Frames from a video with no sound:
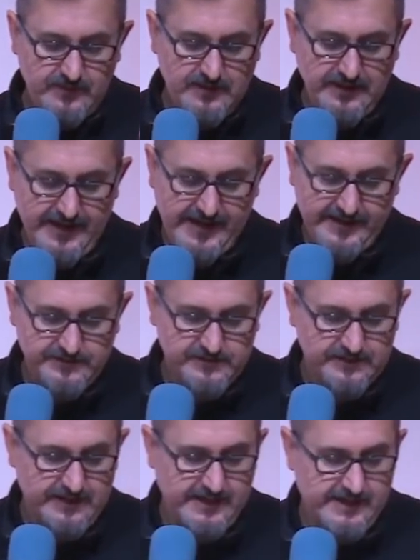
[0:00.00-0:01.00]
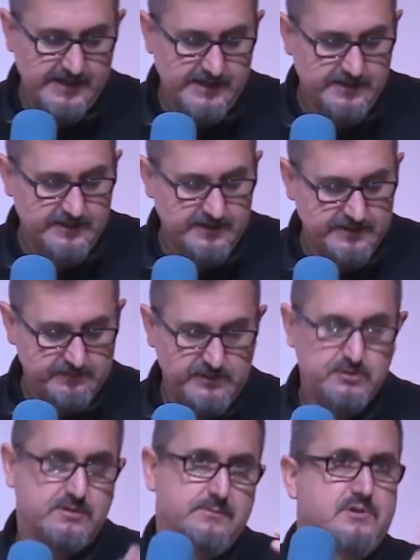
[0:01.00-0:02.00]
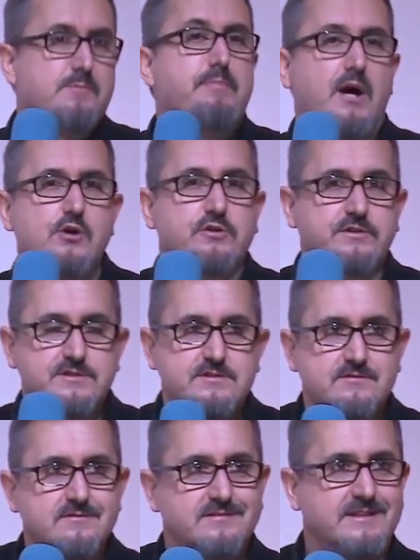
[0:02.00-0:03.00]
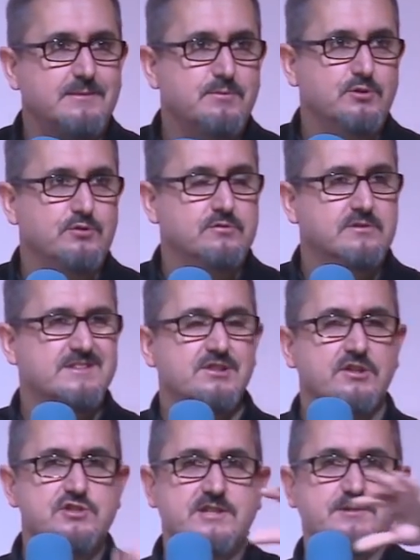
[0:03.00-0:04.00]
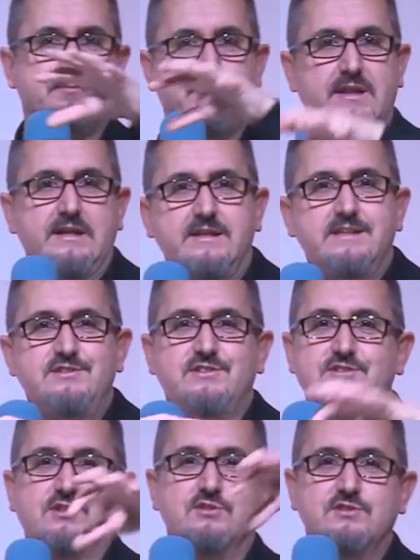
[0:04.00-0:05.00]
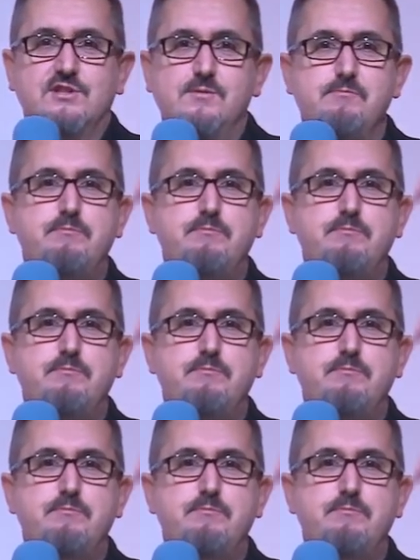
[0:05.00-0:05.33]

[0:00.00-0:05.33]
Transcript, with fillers: And uh, we call them components in Moodle. It's not just plugins, it's also